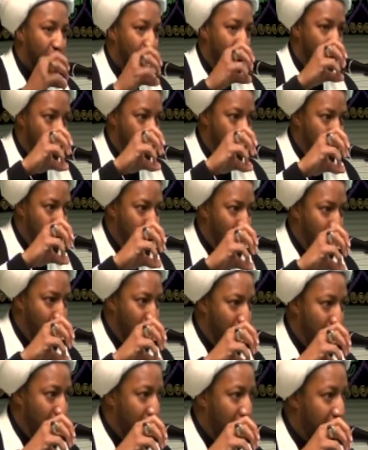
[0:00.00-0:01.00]
that oh,
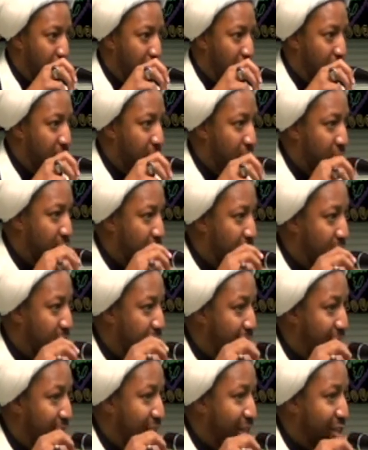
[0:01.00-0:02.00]
you,
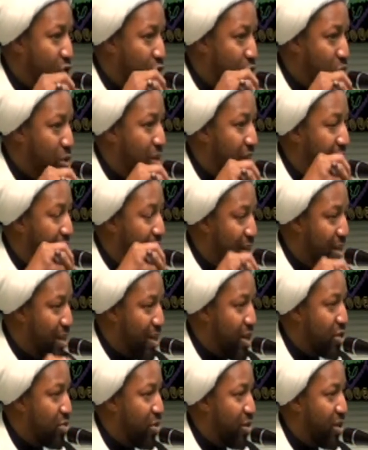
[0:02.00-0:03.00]
that surely
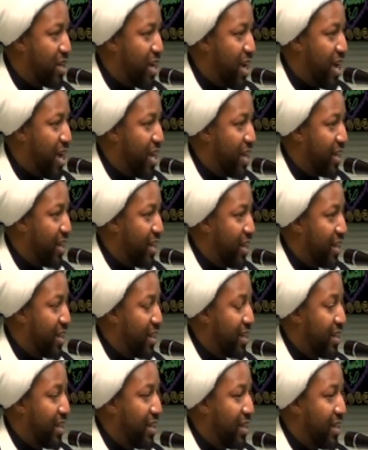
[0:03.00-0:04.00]
Allah subhanahu wa
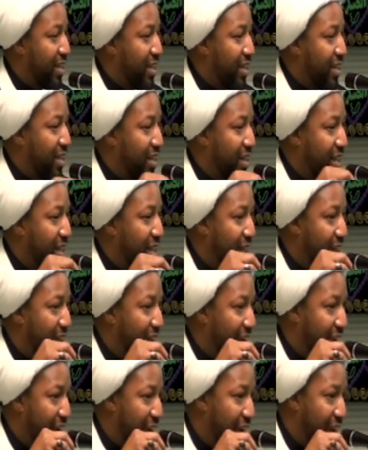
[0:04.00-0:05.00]
ta'ala
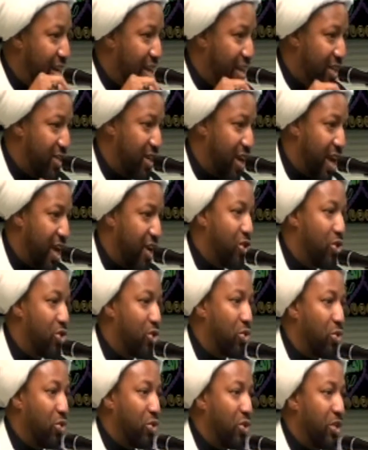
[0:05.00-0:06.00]
and his
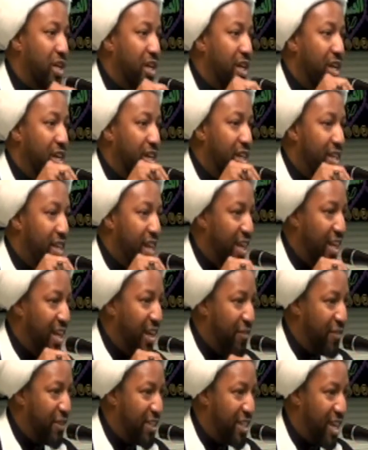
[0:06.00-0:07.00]
angels,
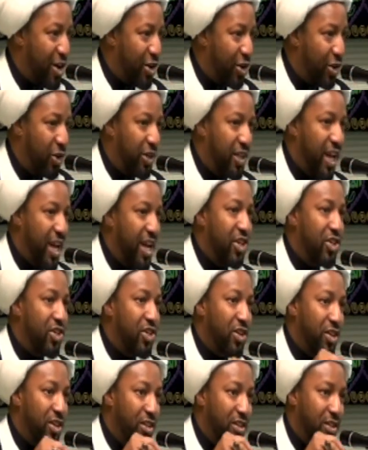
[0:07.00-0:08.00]
they give
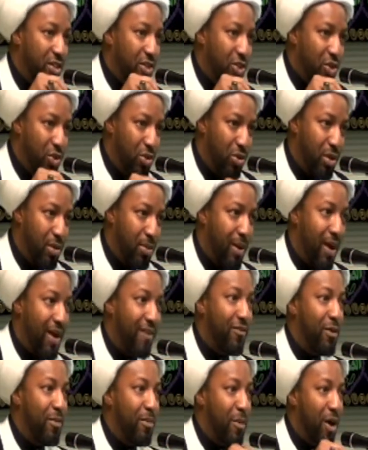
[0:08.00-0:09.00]
salutations to the
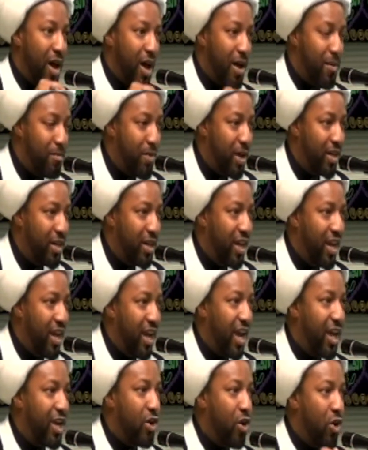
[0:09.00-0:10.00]
Prophet
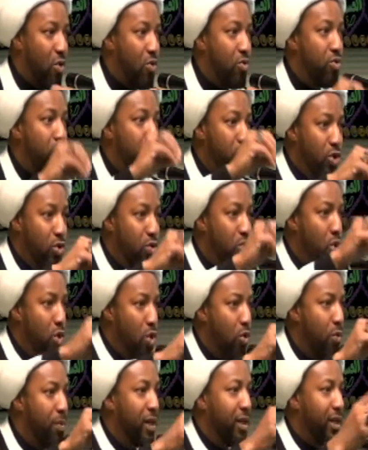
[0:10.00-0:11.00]
Muhammad and O oh, you
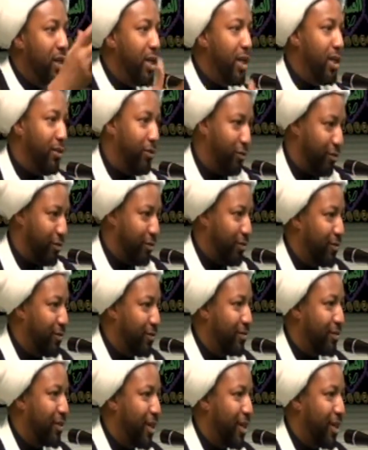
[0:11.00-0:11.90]
who believe.